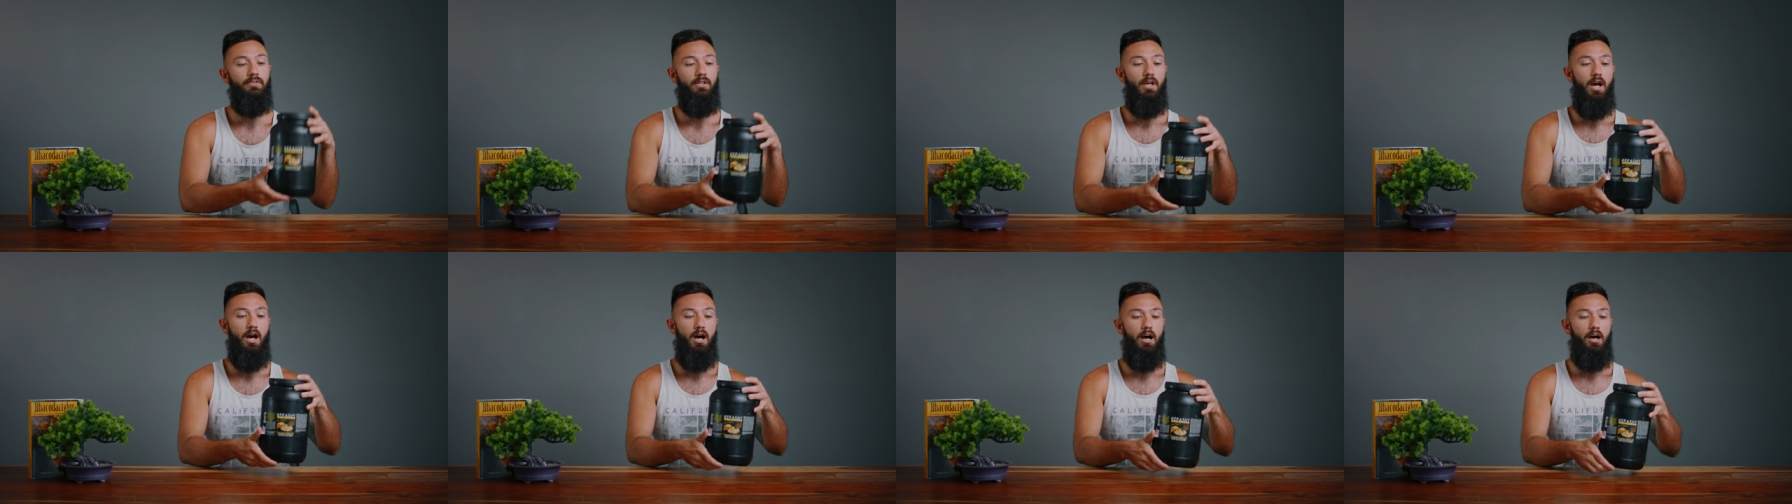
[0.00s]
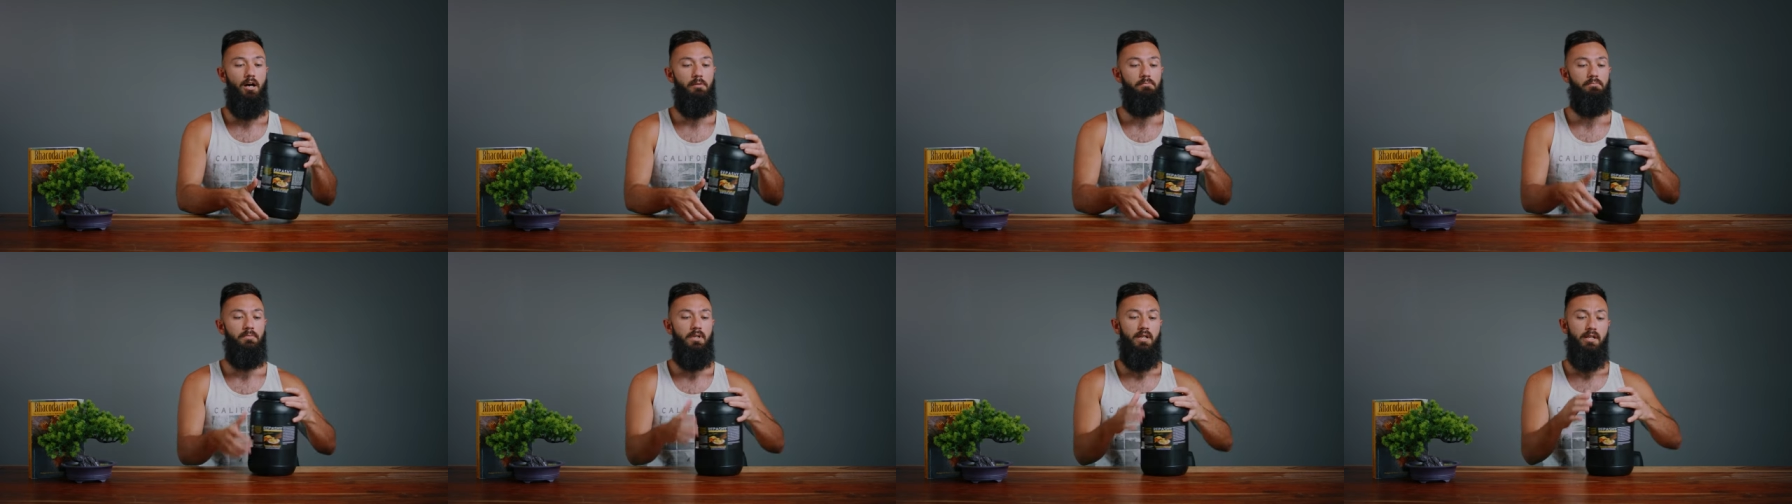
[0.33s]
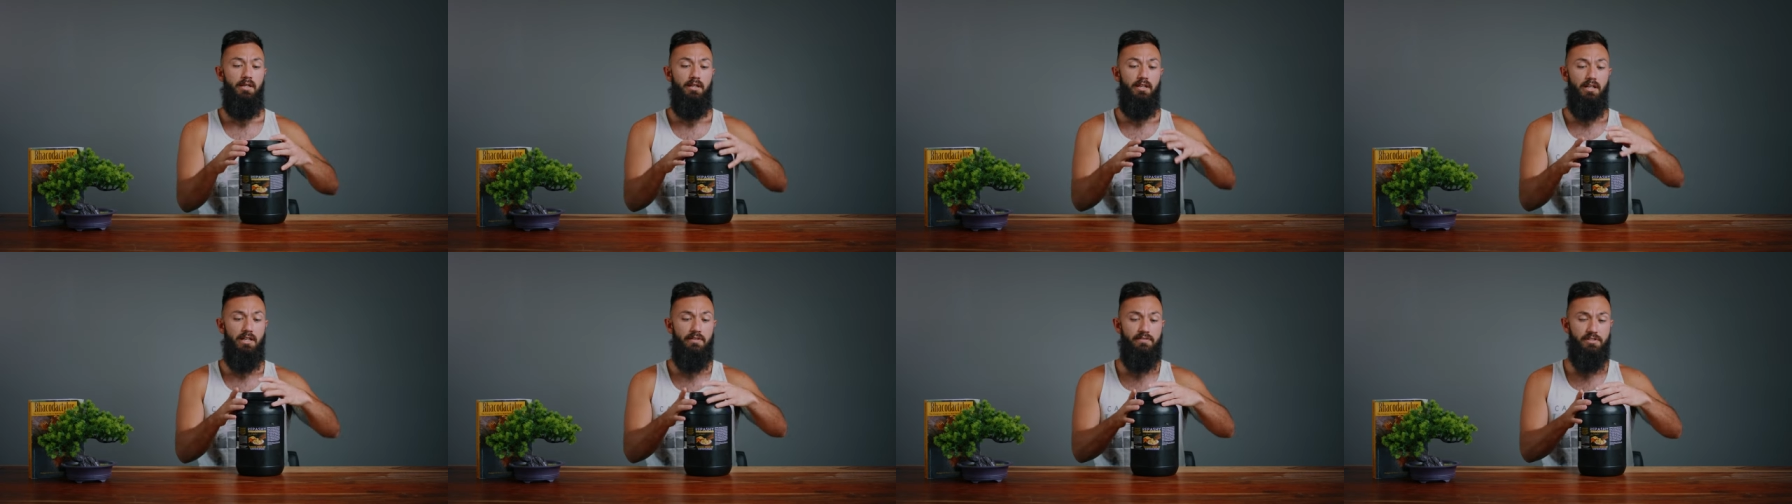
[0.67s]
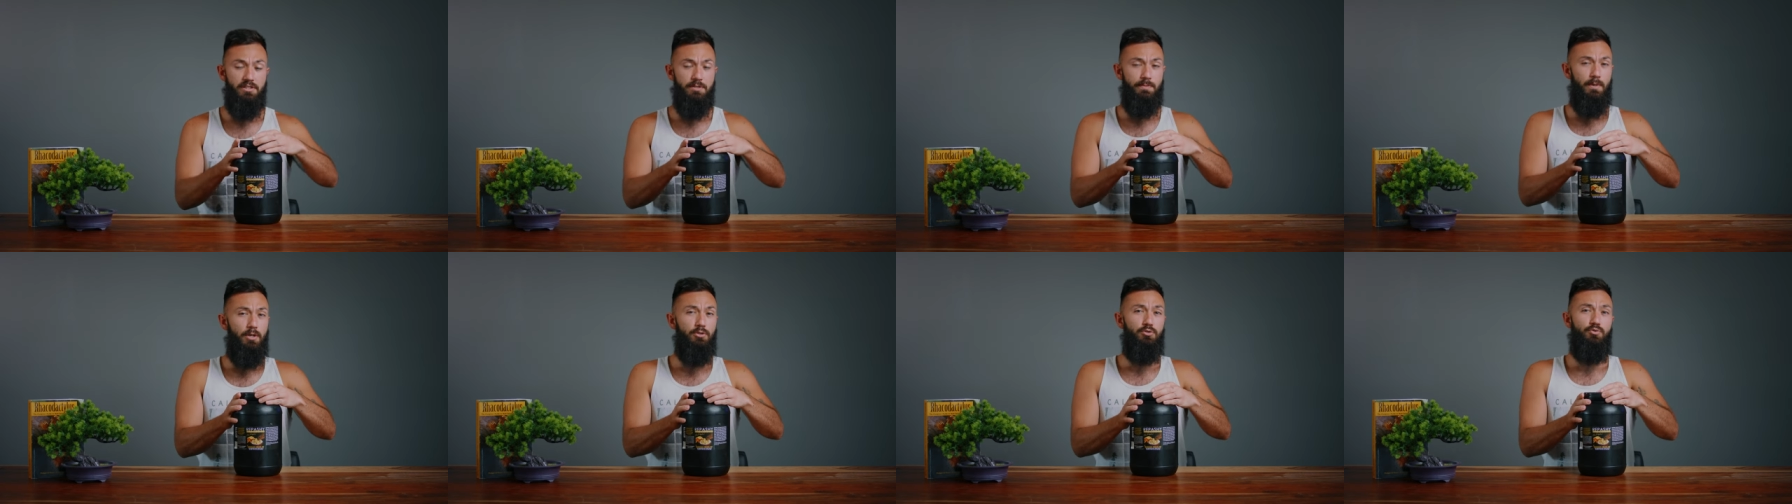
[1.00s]
Um, it even
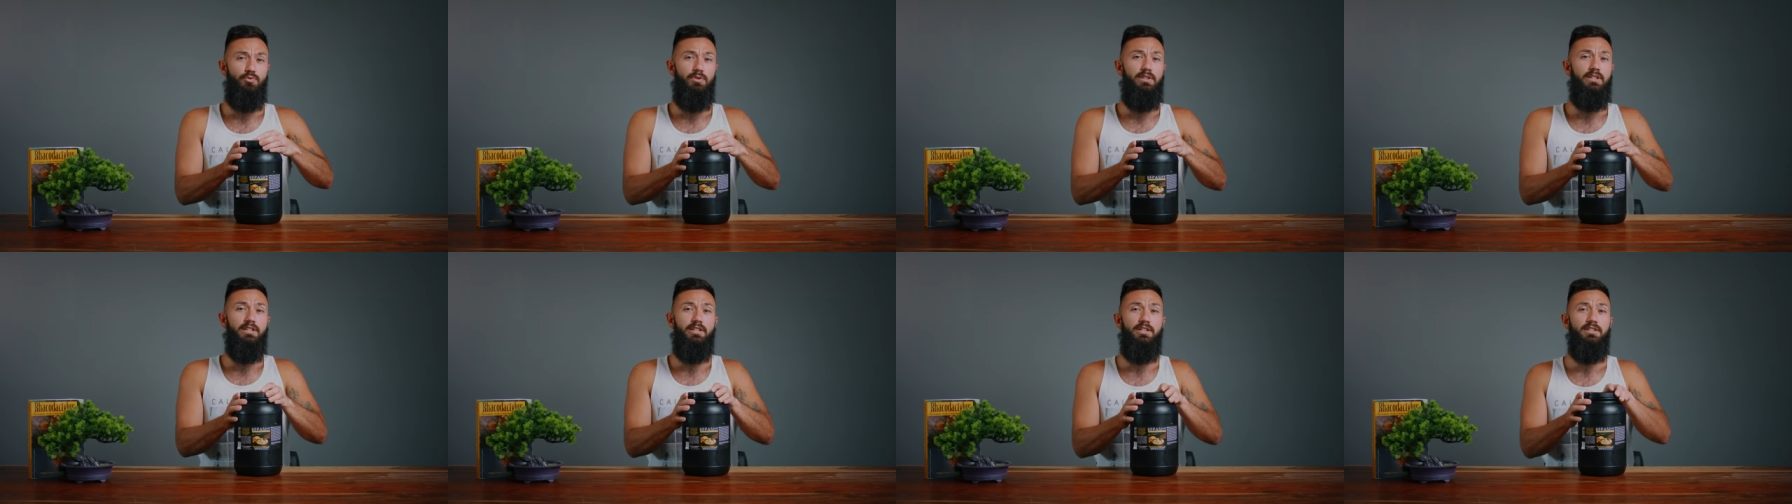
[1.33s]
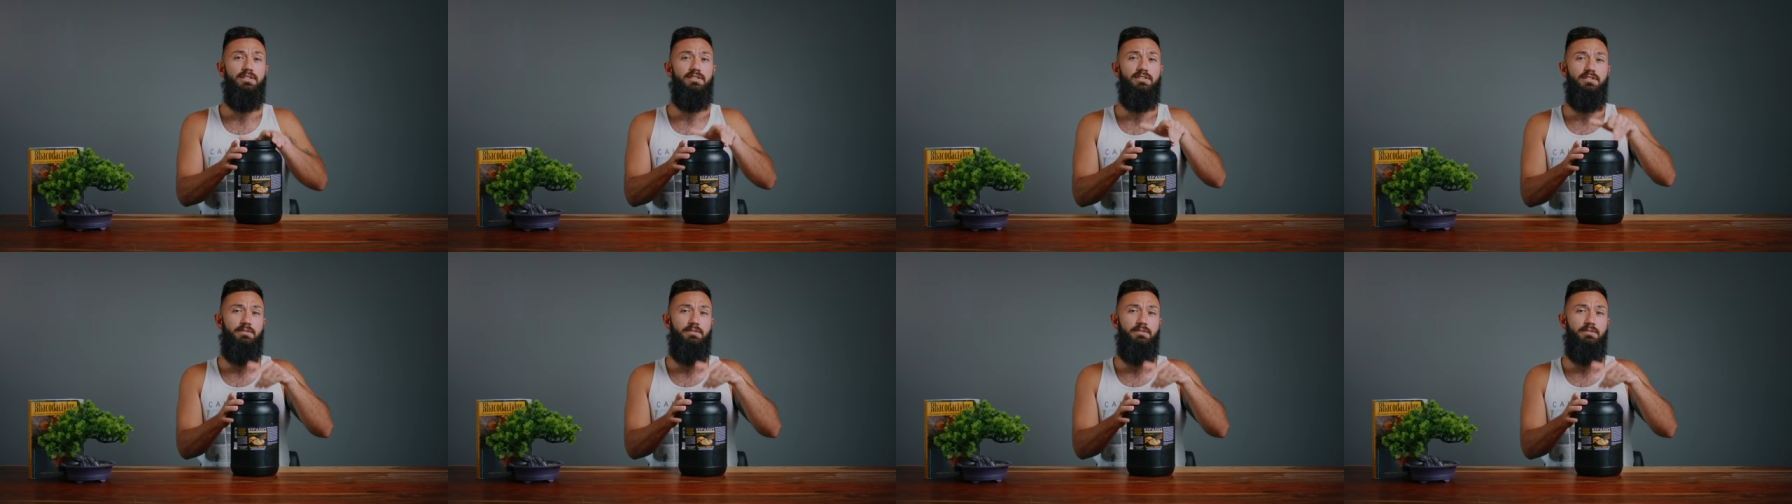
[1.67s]
smells really good